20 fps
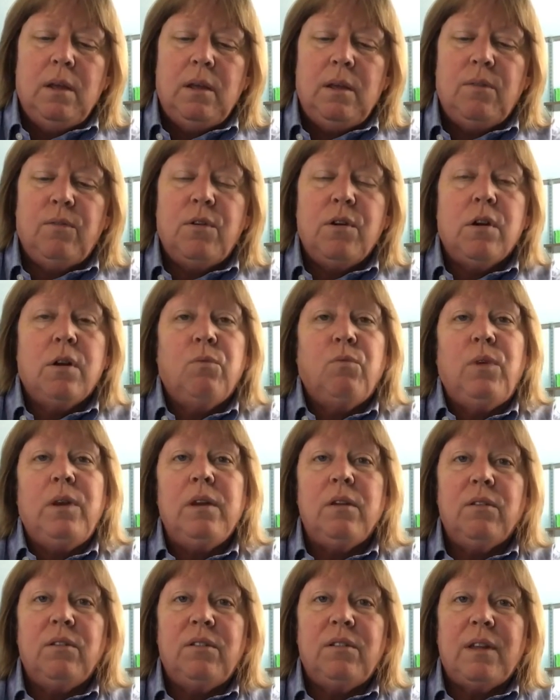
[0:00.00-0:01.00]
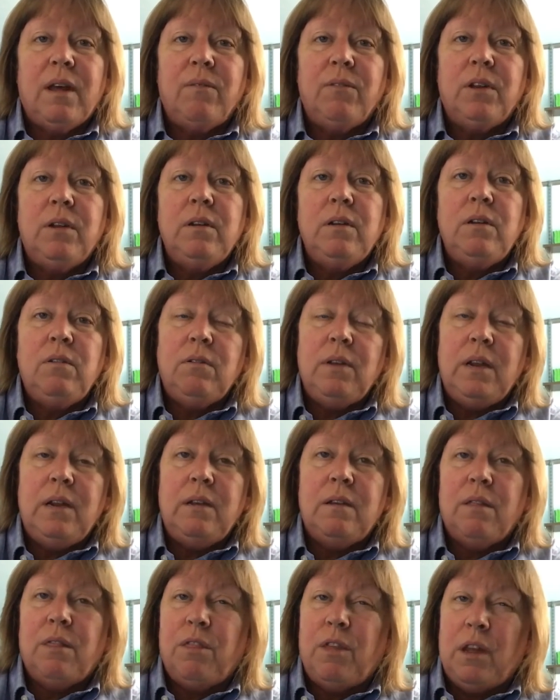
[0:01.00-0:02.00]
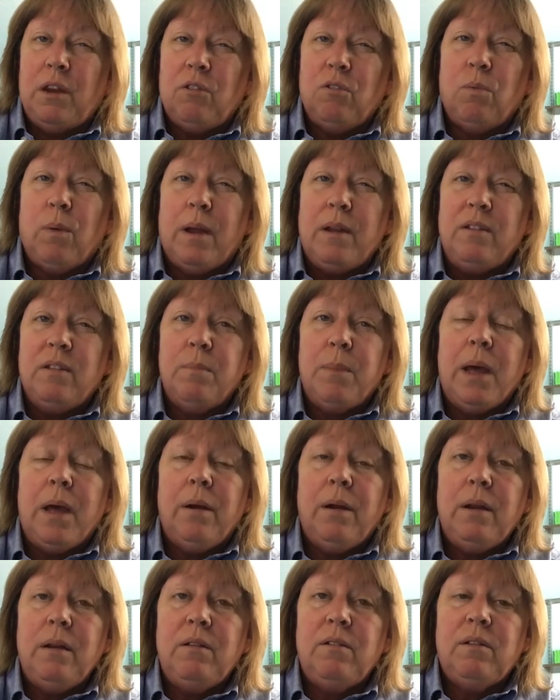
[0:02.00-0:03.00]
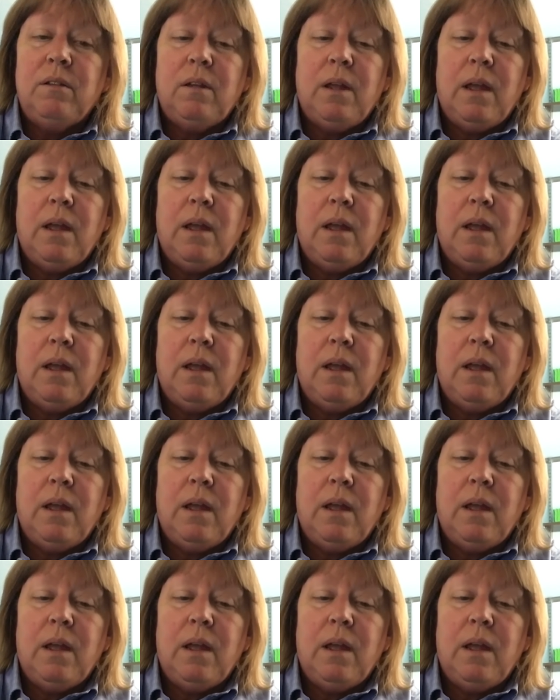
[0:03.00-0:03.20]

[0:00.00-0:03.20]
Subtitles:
If you're on Windows 7, you need to think twice about it,